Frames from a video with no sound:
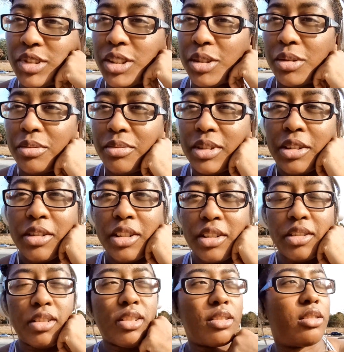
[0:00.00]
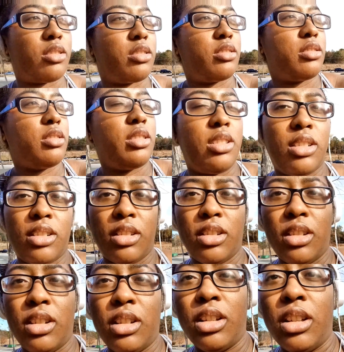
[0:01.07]
So there it is, y'all.
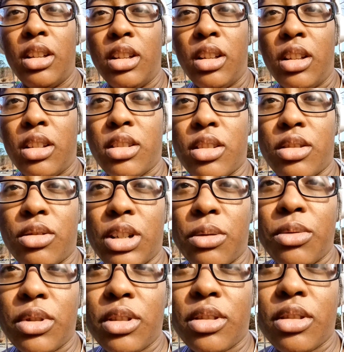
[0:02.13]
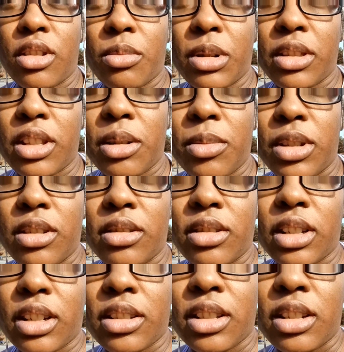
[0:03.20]
So I wanted to talk about that because,
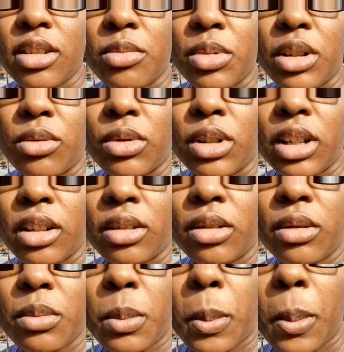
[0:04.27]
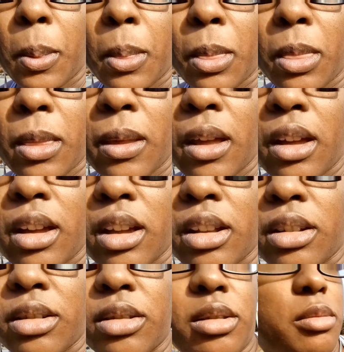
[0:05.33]
like I said, it's been a while,
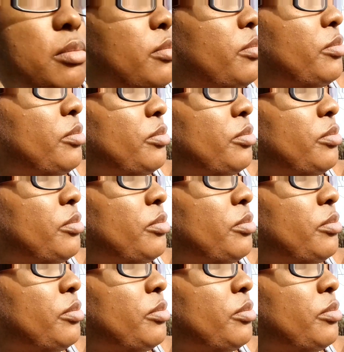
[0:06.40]
and um,